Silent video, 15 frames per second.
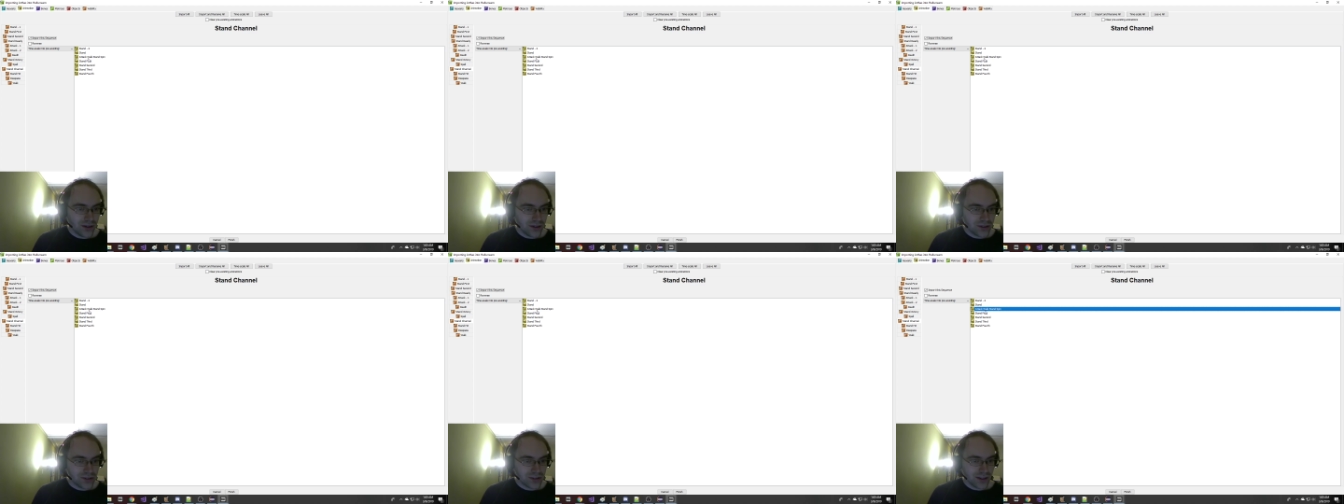
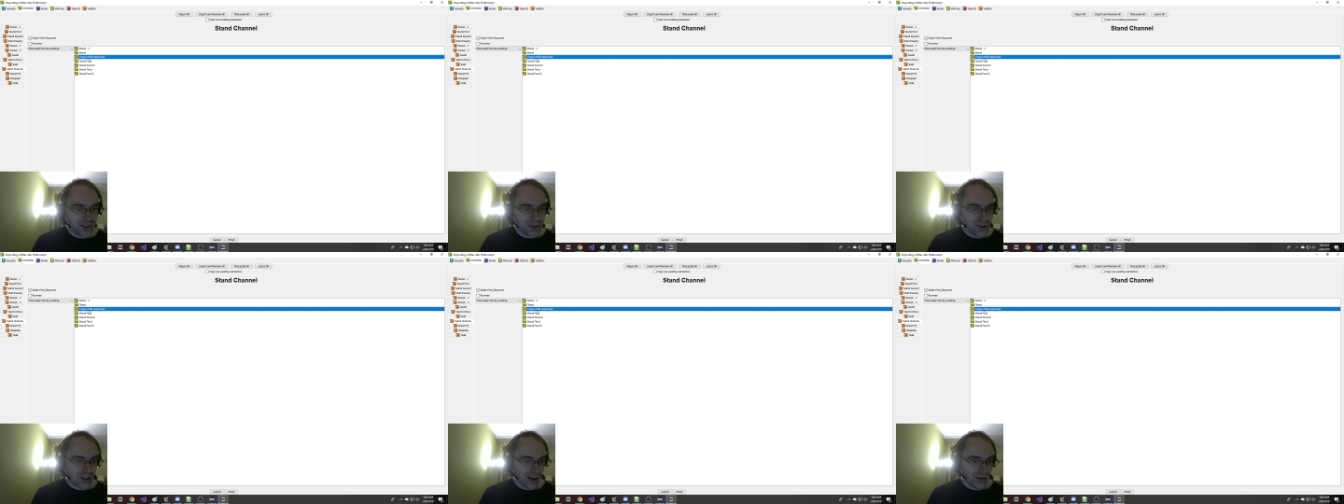
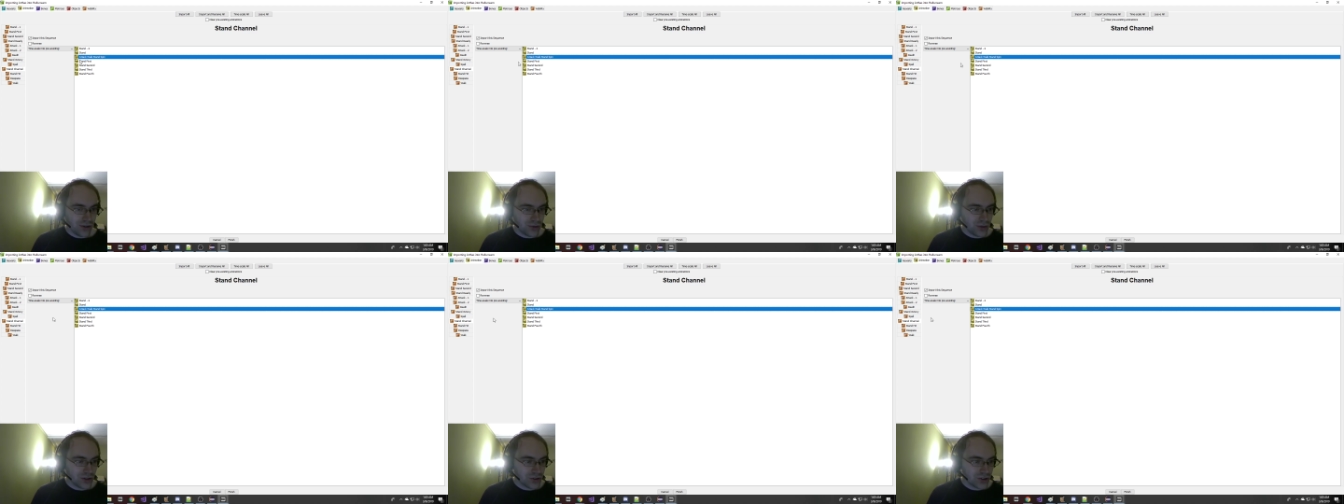Stand
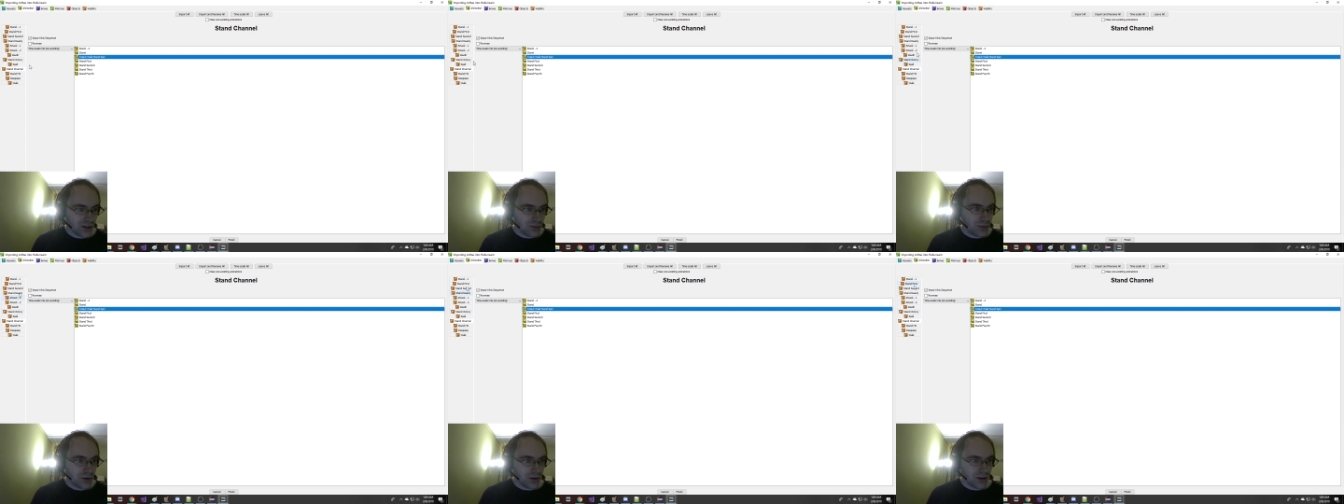channel, we could try
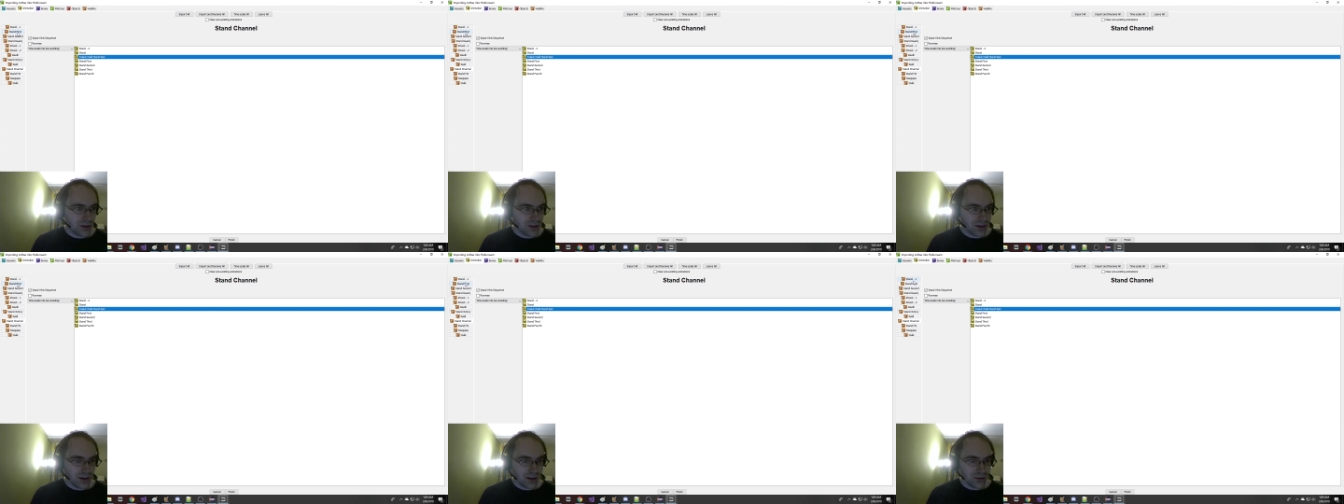to put on
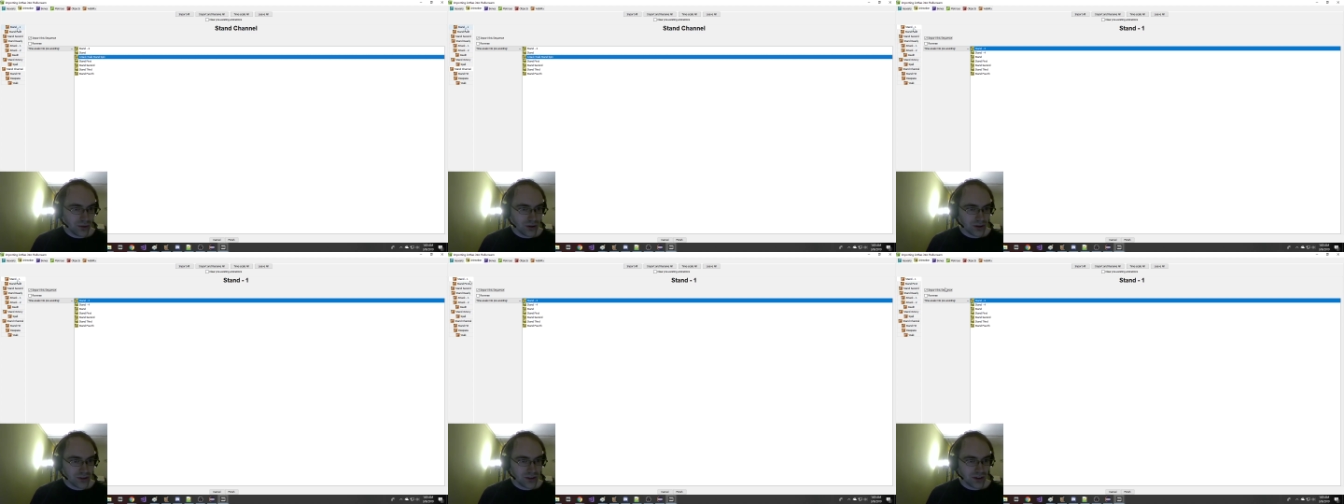attack
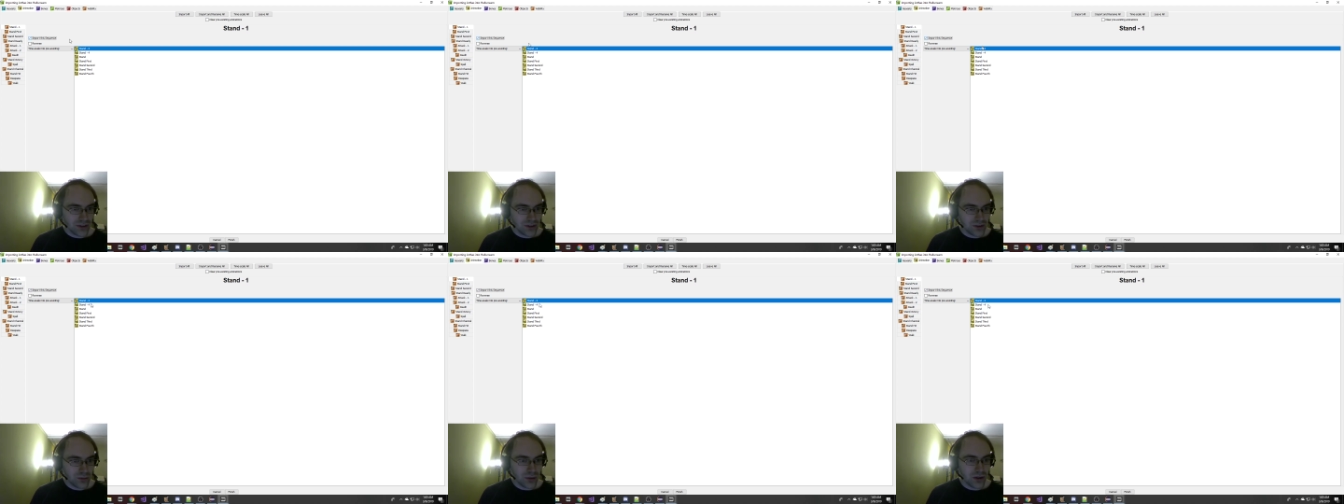walk.
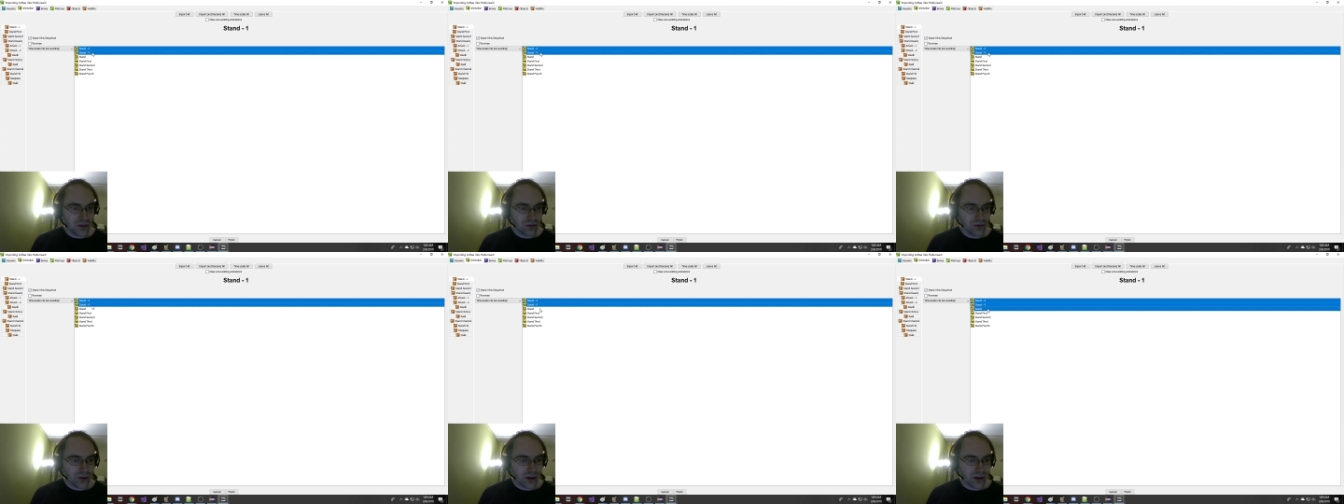Stand
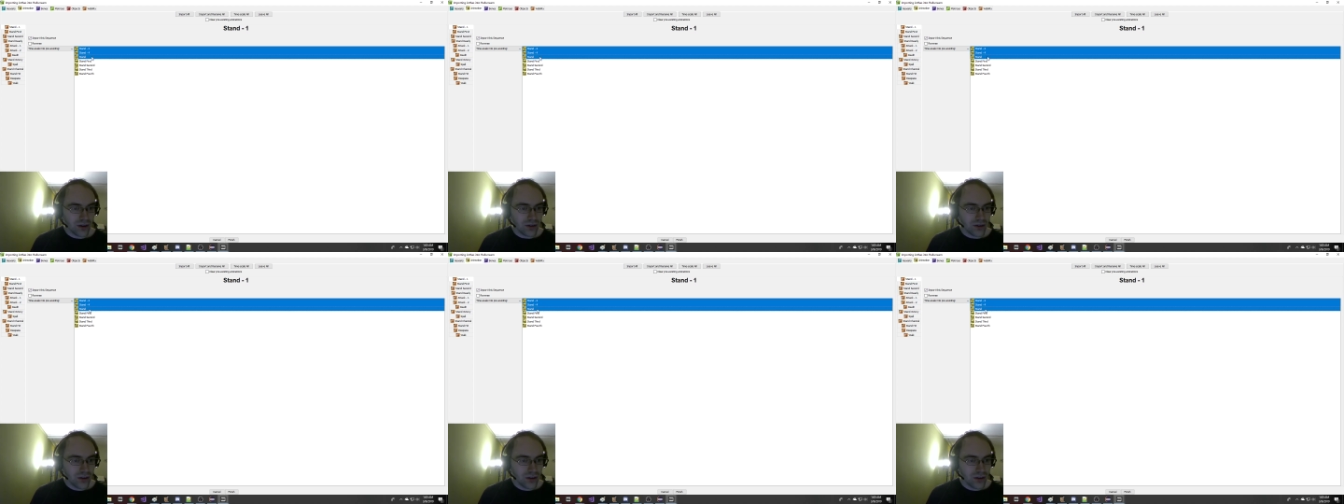spin for now.